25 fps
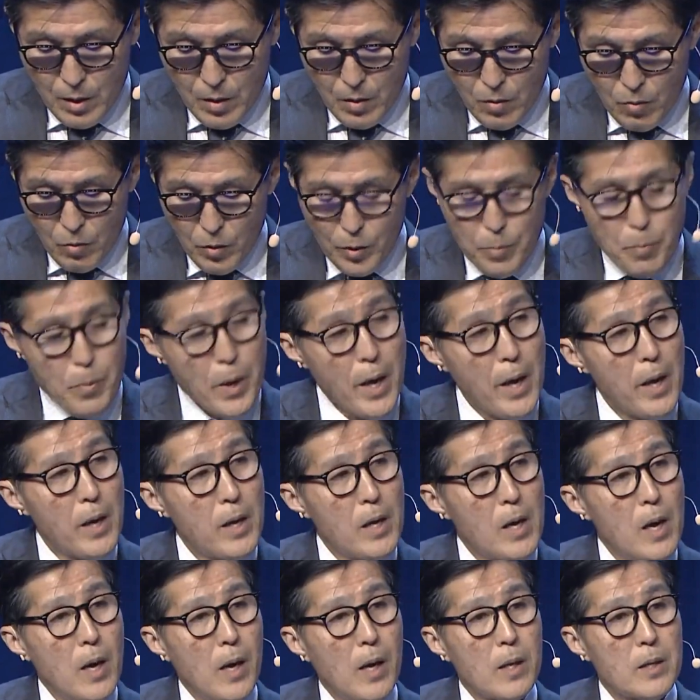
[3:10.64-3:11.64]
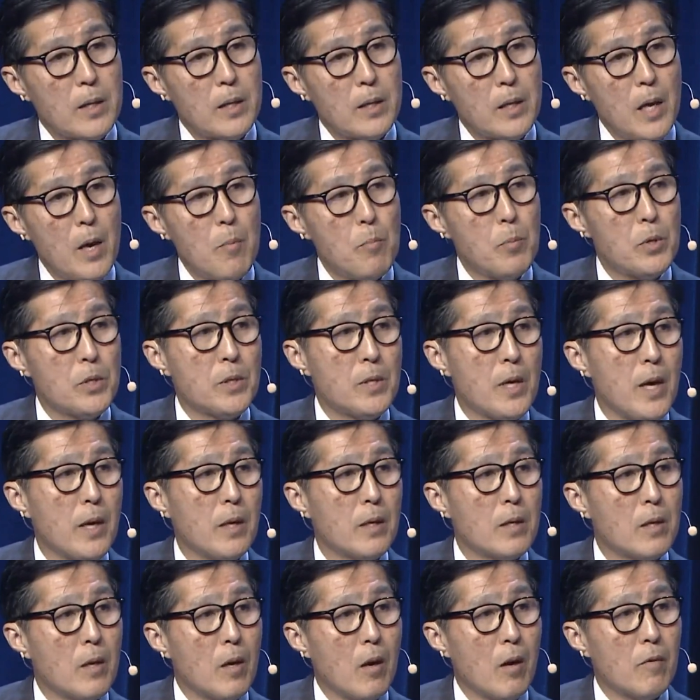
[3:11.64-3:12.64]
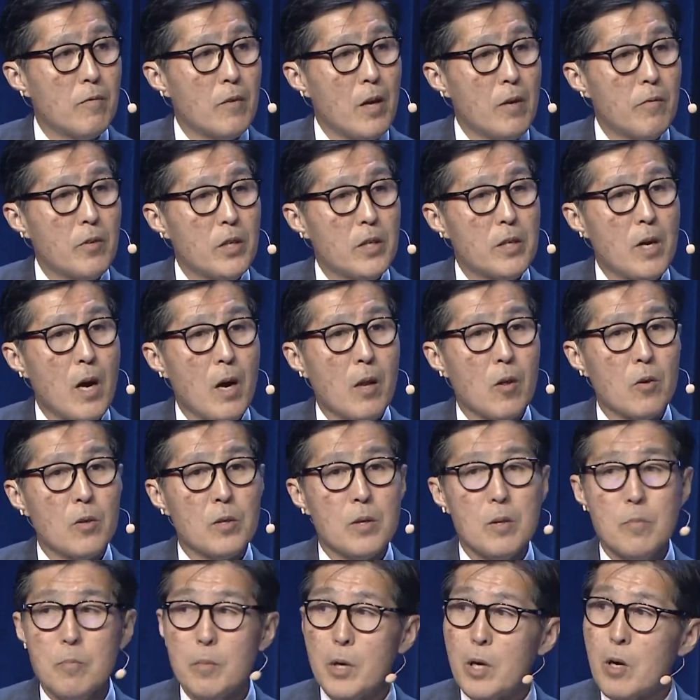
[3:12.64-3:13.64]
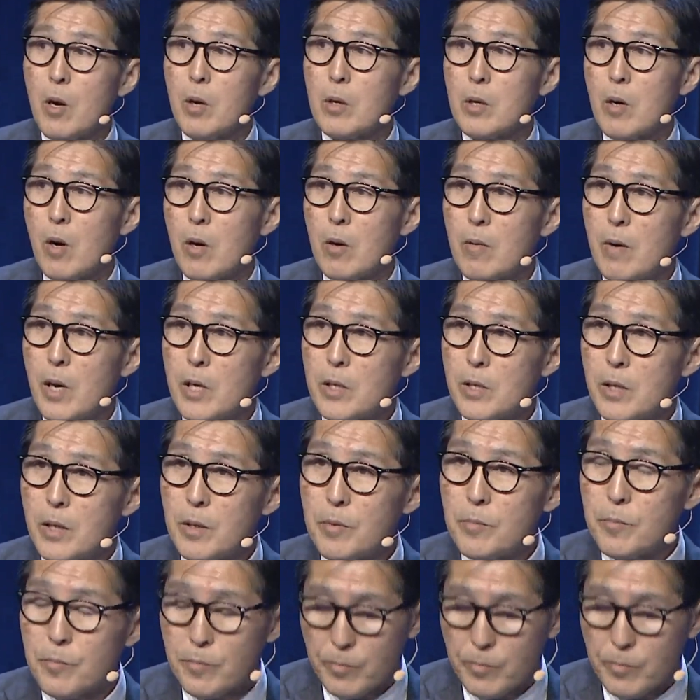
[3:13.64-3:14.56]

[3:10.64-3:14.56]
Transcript: We pay 10% of every dollar bet on our racing,